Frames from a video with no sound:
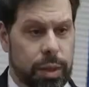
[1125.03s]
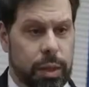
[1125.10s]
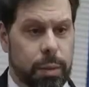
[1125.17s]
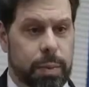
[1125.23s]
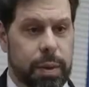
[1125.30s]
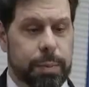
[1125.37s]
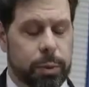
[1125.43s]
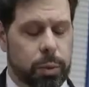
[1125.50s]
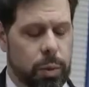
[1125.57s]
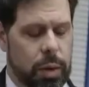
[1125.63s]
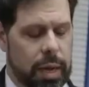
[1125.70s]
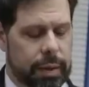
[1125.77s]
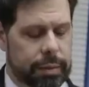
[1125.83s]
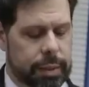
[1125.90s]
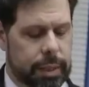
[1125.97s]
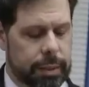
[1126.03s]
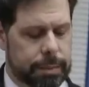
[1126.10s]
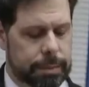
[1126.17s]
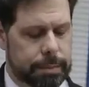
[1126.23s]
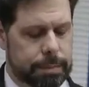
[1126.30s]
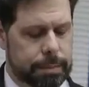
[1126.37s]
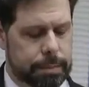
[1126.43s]
with other people's wives, huh?
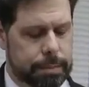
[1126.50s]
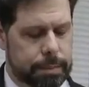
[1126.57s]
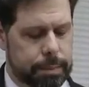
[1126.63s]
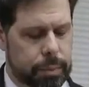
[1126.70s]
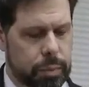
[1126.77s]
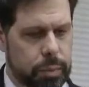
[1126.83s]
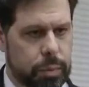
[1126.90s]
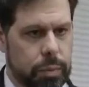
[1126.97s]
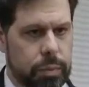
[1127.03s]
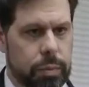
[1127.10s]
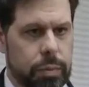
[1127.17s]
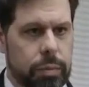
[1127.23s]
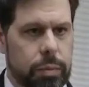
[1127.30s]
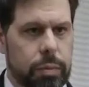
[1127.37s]
Okay,